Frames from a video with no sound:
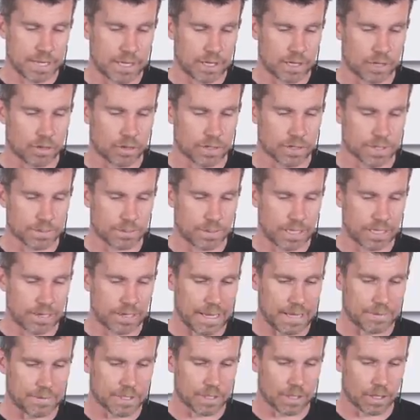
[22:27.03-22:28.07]
so we'll head across to
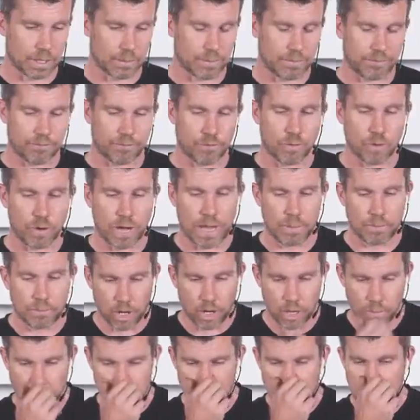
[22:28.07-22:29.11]
my laptop for a
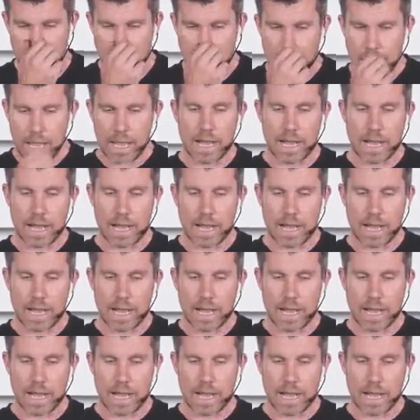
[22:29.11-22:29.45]
moment.